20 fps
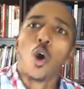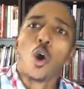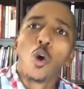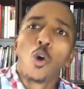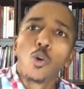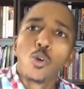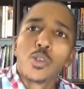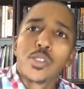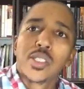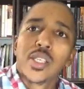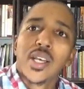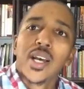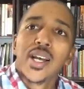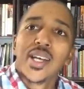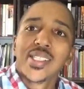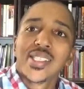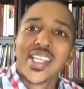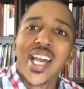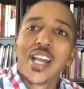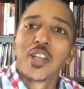whose
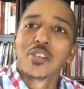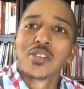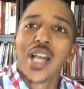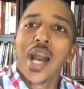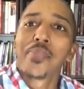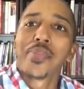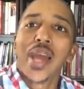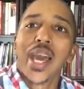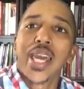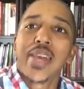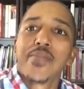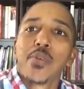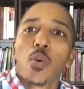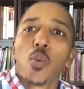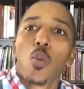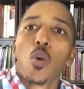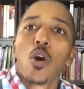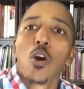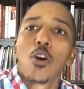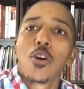sandals I'm not
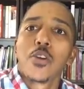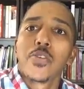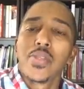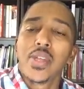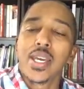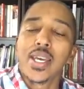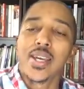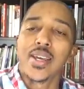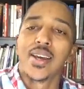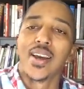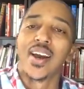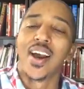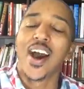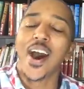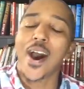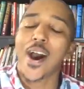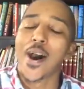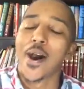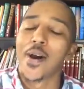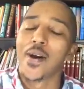even worthy
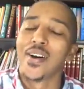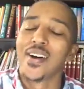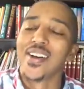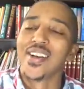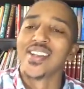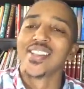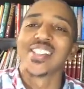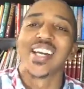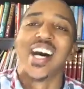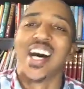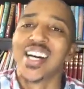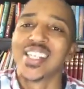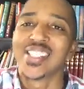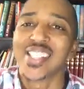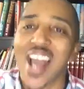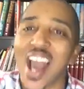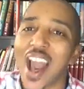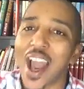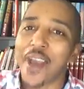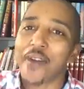uh, to
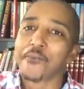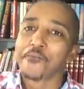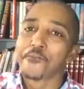untie.